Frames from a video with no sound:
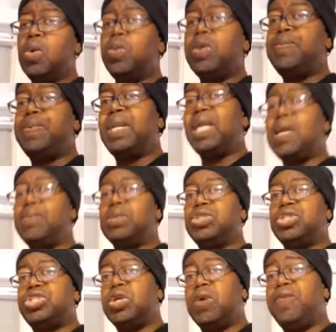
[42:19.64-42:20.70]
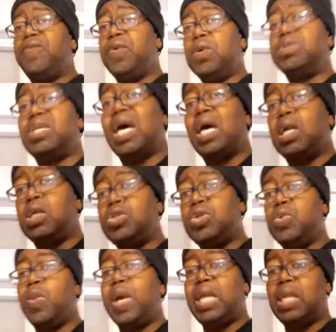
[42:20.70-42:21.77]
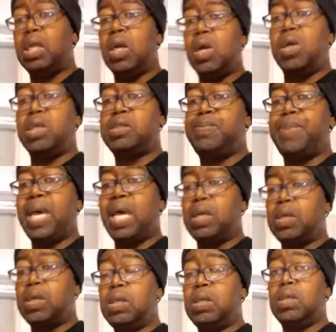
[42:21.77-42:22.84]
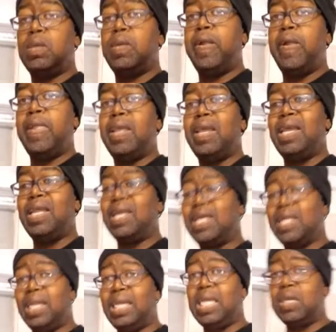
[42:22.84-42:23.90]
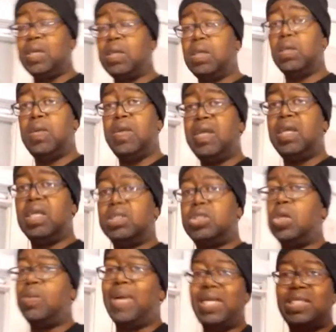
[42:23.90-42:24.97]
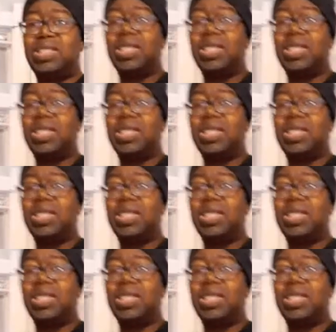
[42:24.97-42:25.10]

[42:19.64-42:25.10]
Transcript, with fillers: we've been able to show folks how to do weight loss better and cleaner. So by